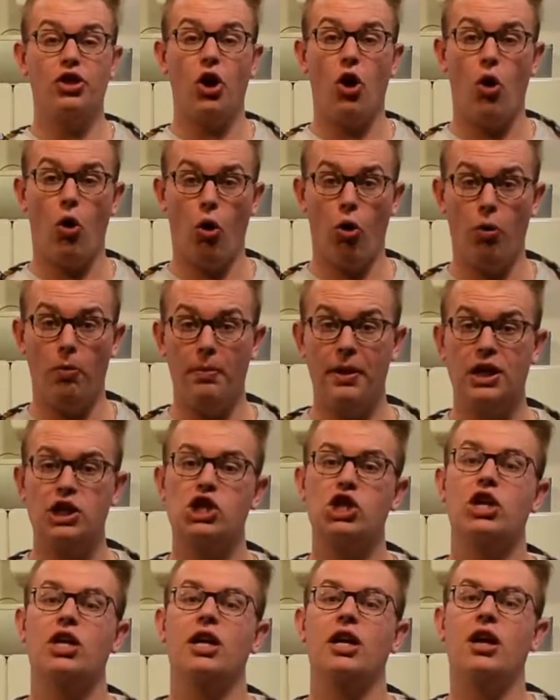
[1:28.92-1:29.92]
the whole
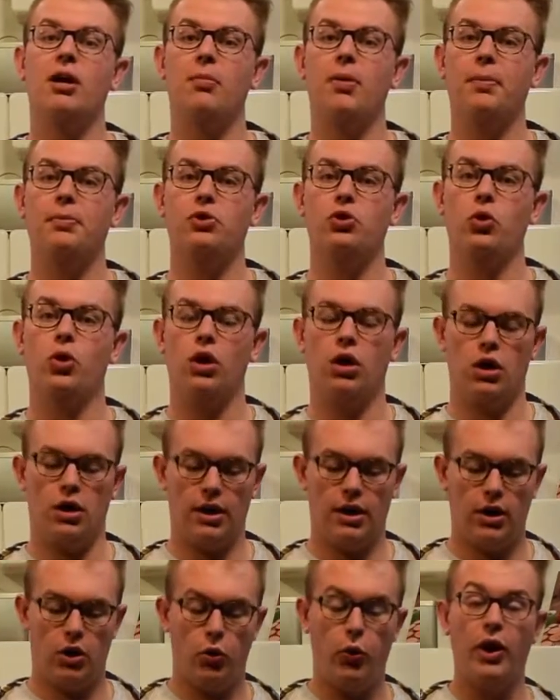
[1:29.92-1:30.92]
mixture can come up to a
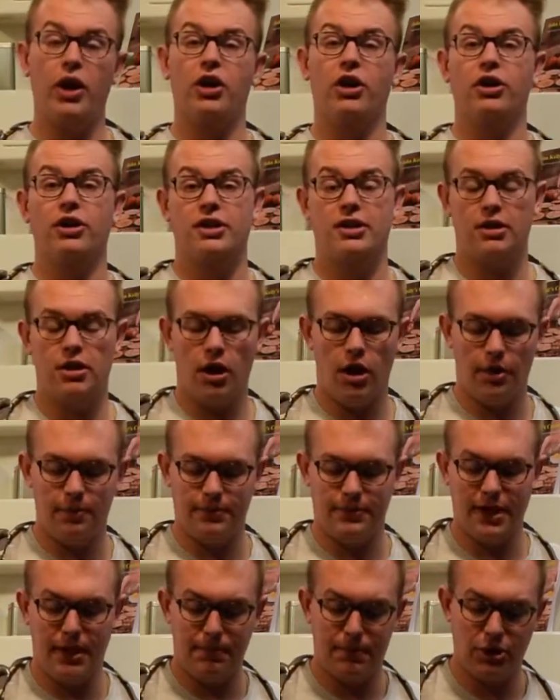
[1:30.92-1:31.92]
quicker
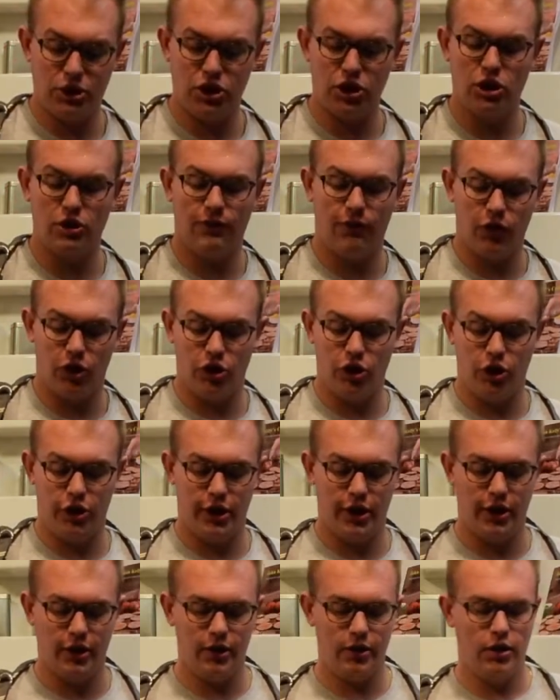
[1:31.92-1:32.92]
temperature for
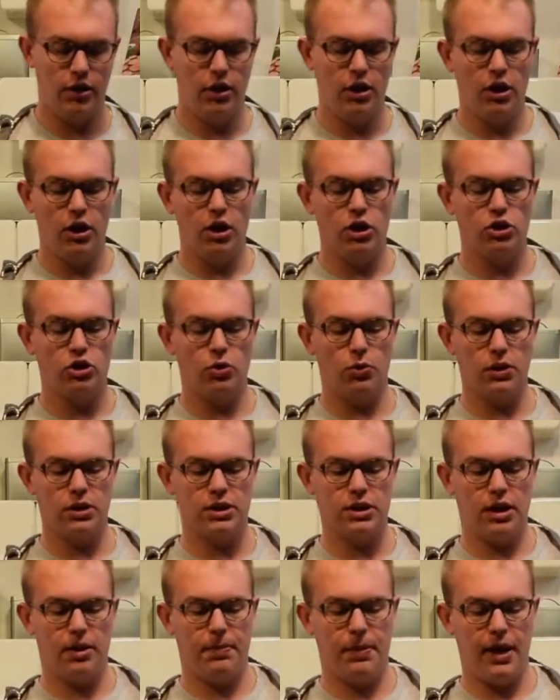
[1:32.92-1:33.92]
cooking. So we'll
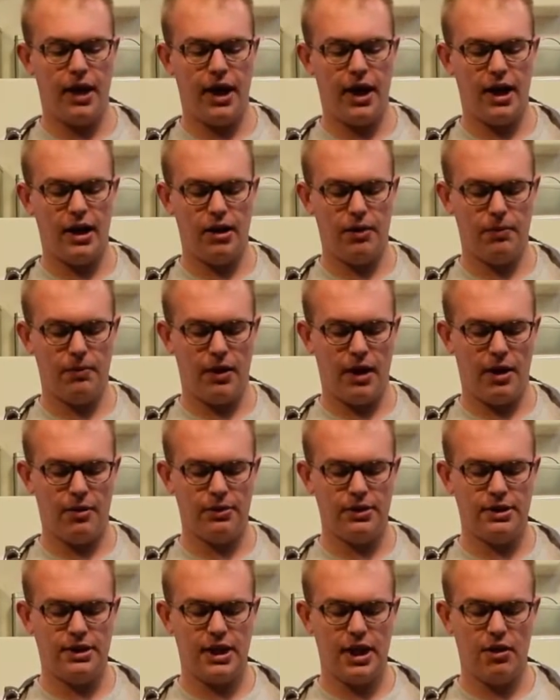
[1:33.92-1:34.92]
start by adding, I
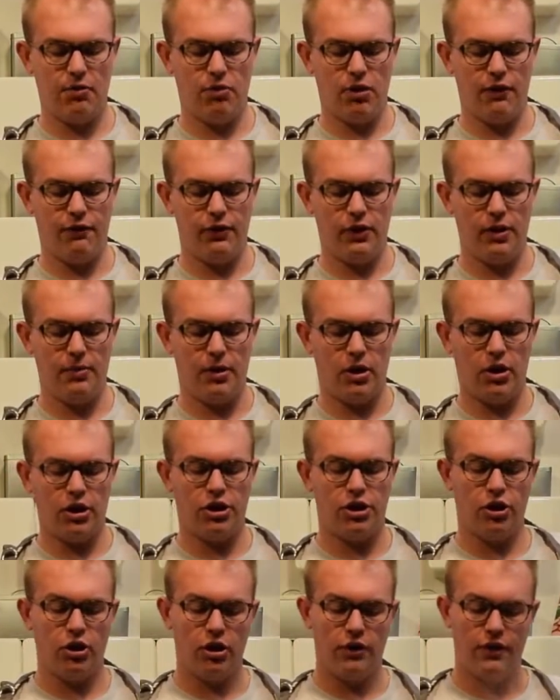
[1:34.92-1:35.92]
would say, roughly about
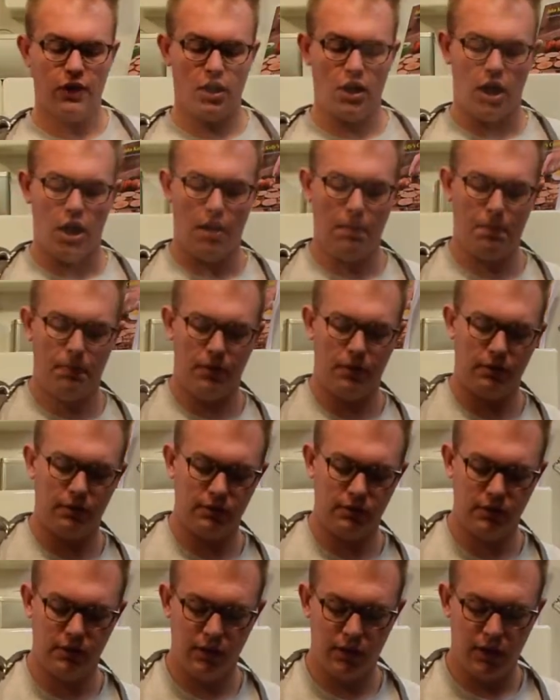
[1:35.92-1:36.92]
1/3 of a cup,
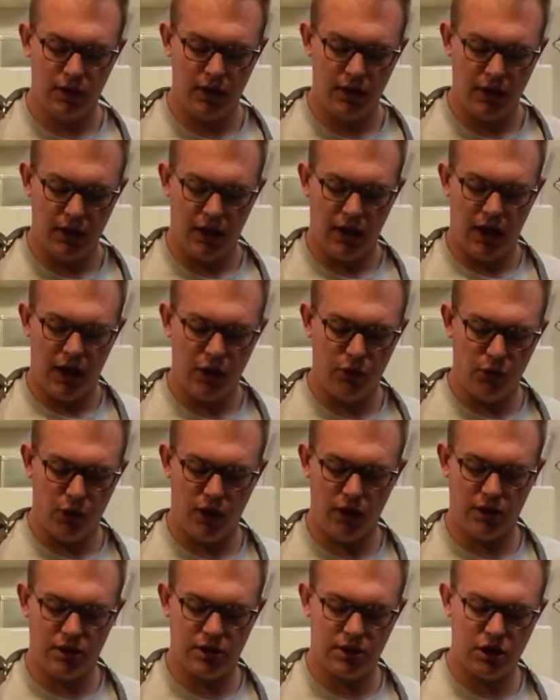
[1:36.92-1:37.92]
and you
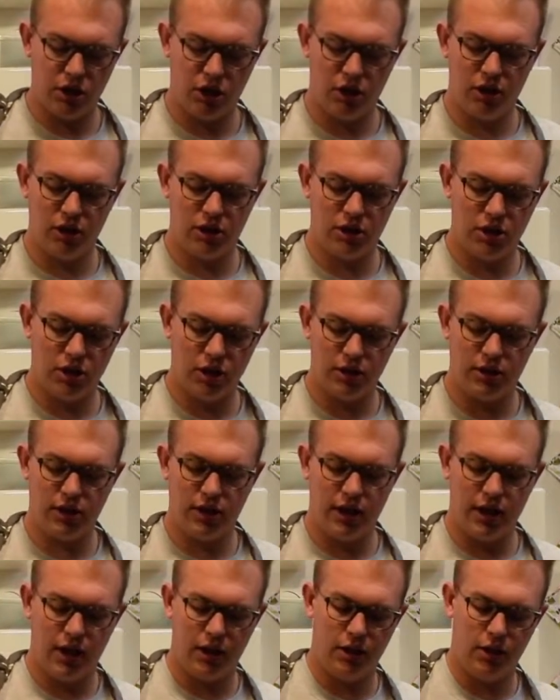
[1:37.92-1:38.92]
want to stir this all
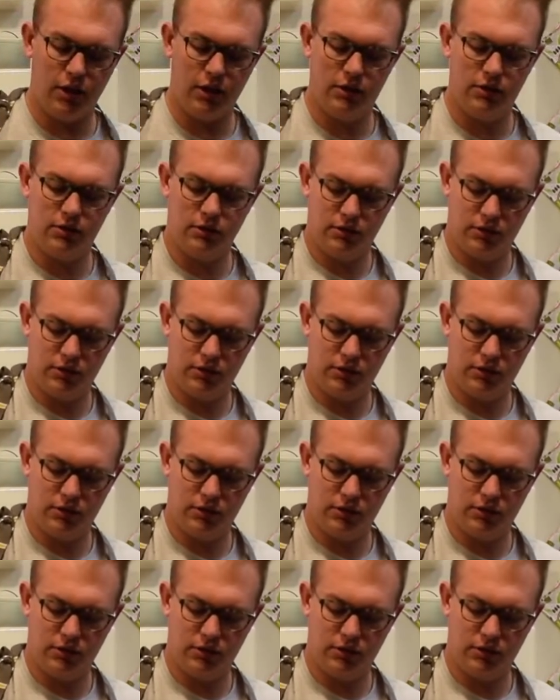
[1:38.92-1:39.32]
together.